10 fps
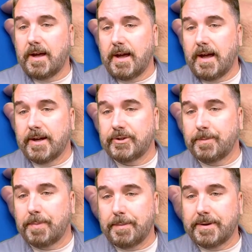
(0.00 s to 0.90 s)
As you can
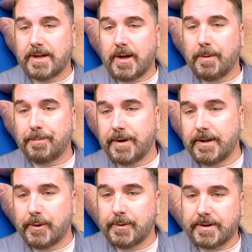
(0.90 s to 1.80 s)
probably tell, I'm pretty
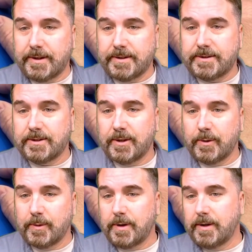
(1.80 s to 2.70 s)
new at this, so